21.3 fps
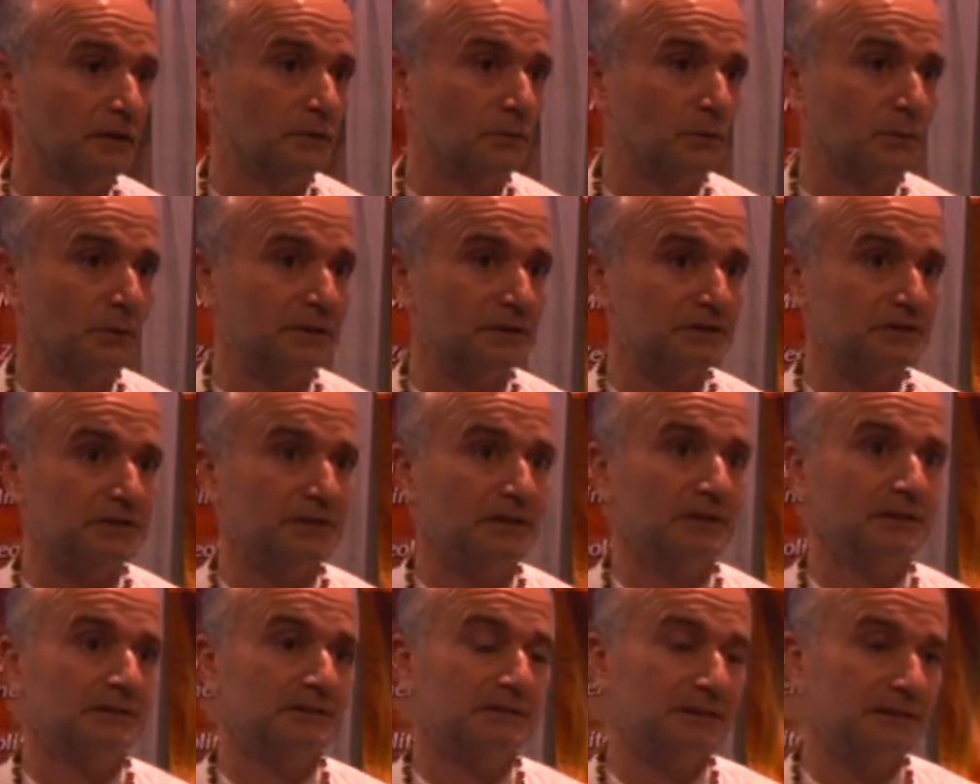which
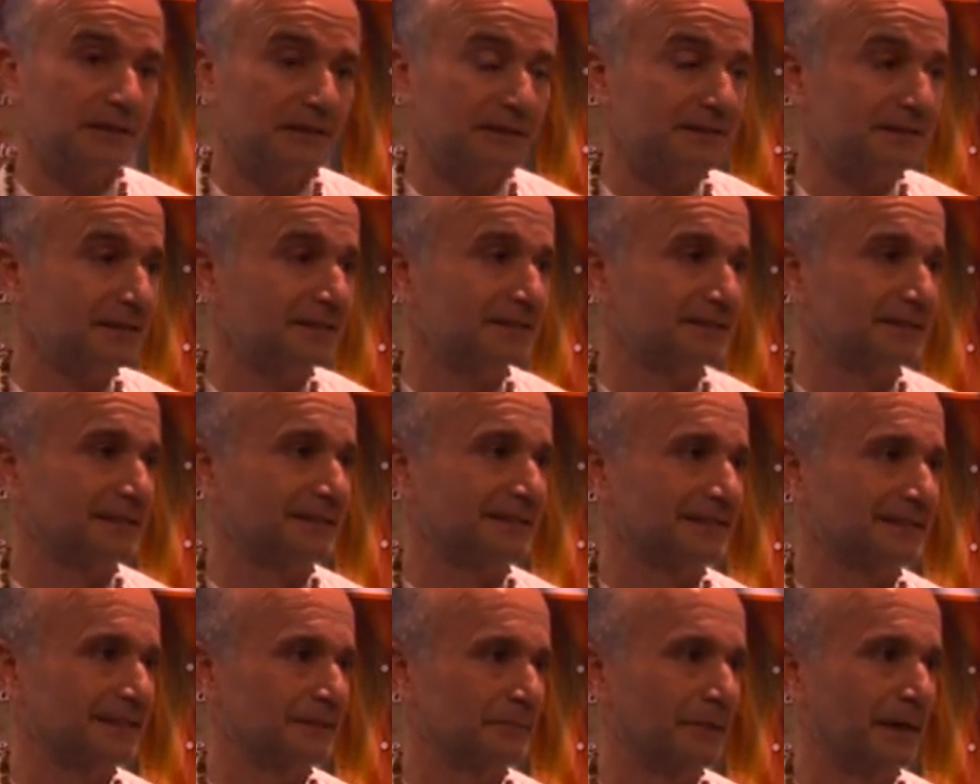the existing
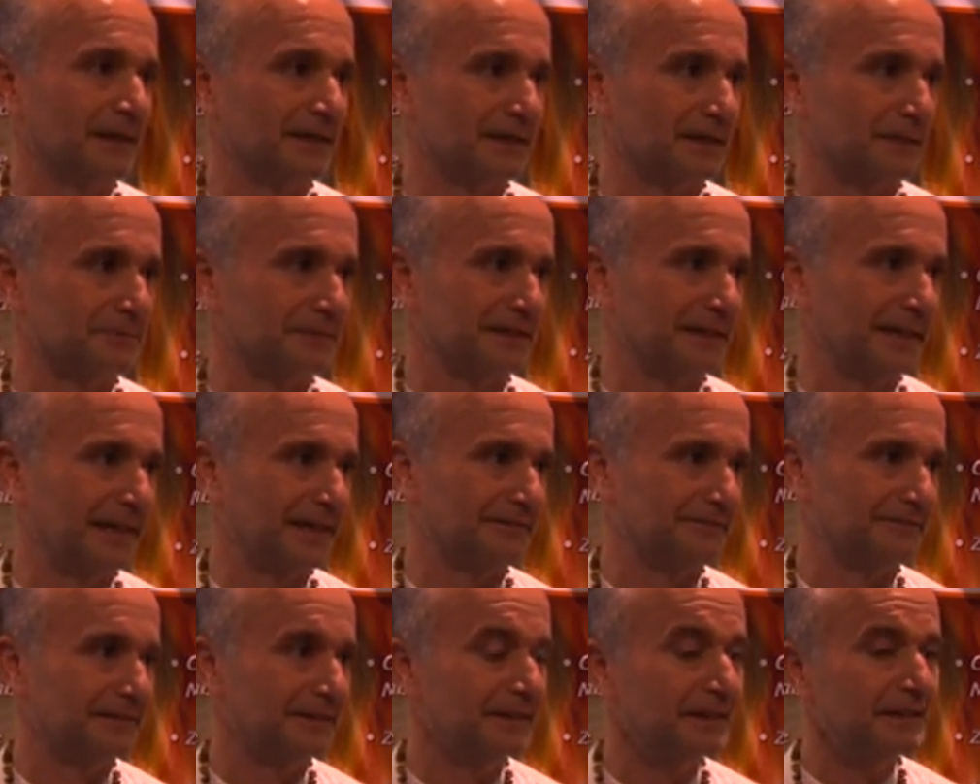amalgams have.
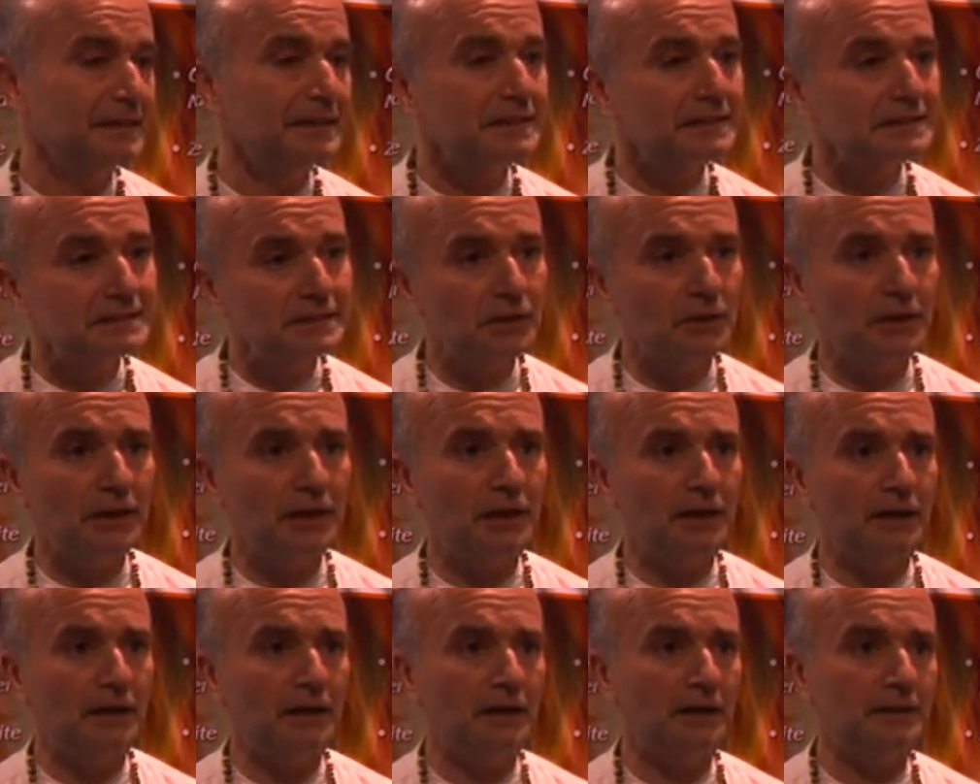So
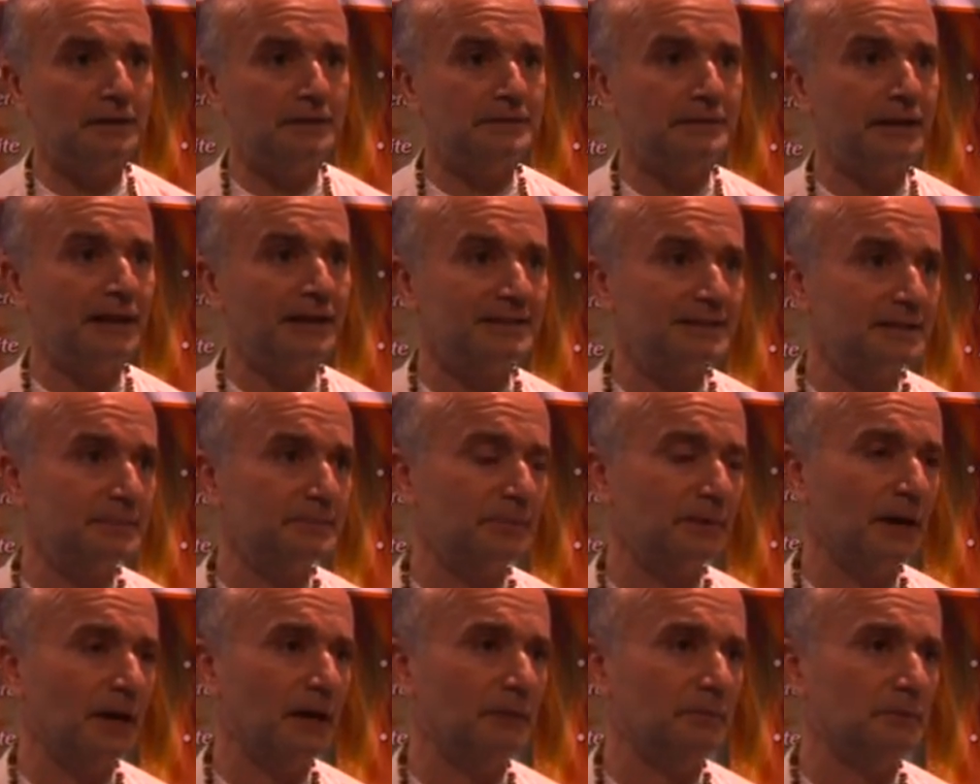that's the
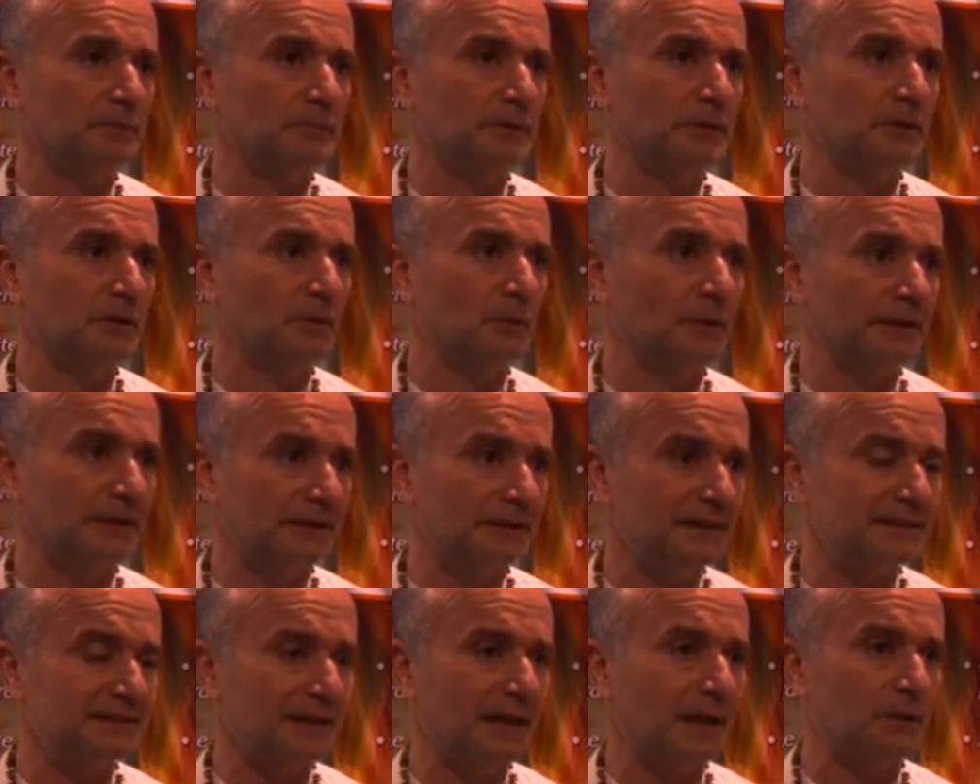problem. What
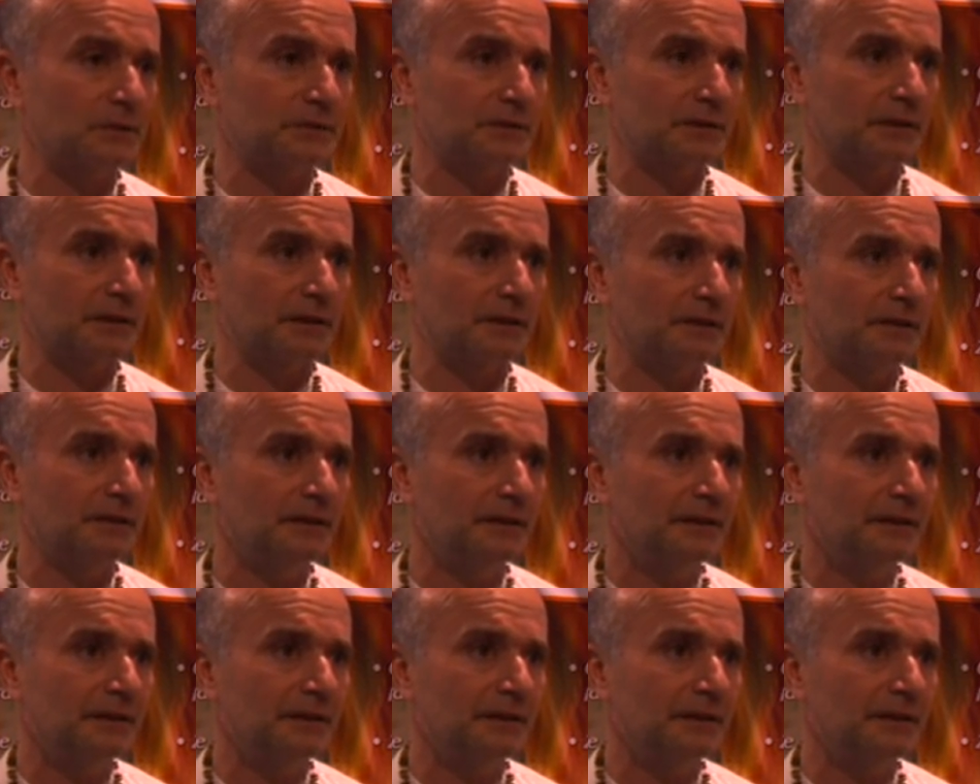is out there,